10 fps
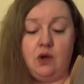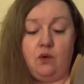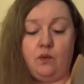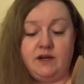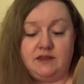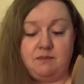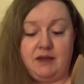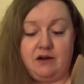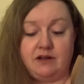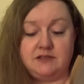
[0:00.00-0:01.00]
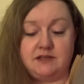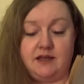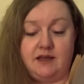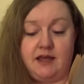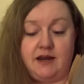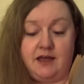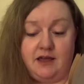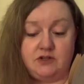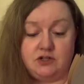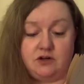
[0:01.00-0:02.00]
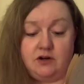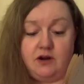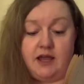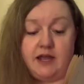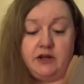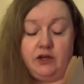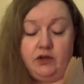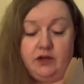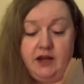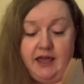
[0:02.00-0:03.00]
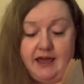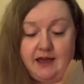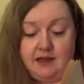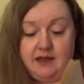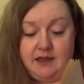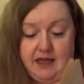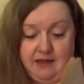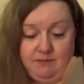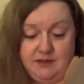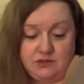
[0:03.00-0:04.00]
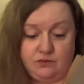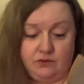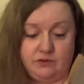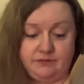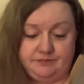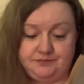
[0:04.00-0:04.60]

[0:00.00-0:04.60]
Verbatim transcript: one at the barracks, and a hunter and a good hack at misrule.